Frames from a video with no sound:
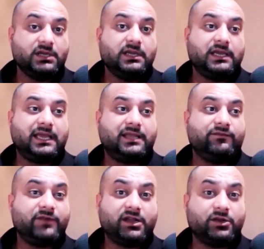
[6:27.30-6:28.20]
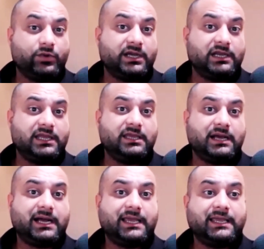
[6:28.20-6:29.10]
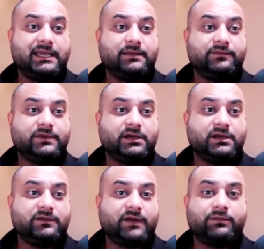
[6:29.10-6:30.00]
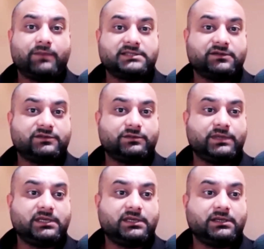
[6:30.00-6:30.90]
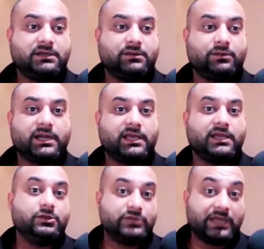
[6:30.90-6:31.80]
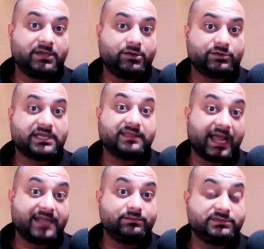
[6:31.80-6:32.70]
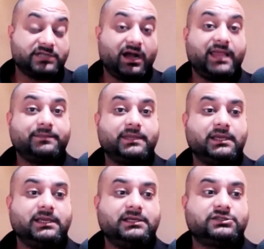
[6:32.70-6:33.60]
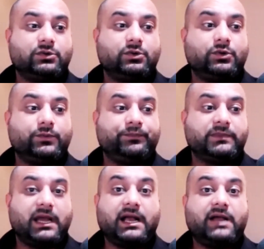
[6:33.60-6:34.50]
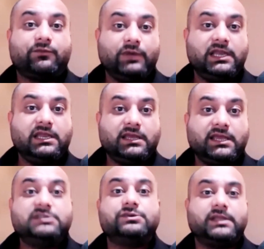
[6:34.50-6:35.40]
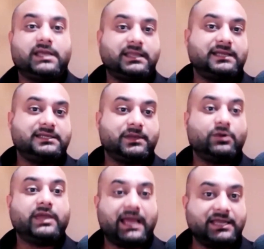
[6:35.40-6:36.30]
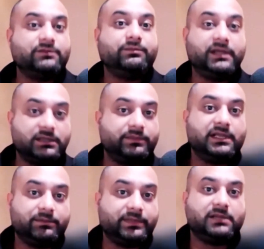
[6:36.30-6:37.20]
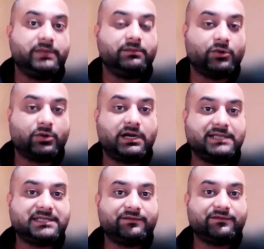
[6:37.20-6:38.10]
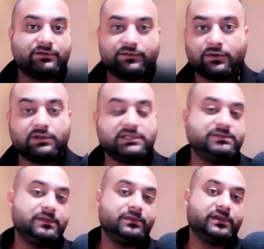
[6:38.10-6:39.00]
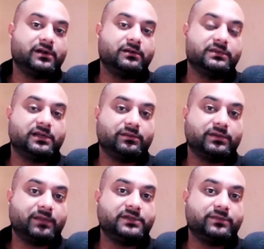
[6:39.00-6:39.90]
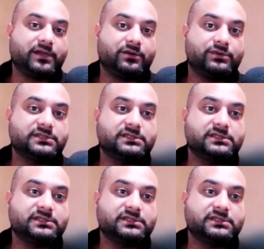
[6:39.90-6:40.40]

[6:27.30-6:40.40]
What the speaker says: And very quickly, I found myself to be running a Udemy course at that time. So I got really into it at that time. Like, okay, I need to build more content for all these people that are coming to my course.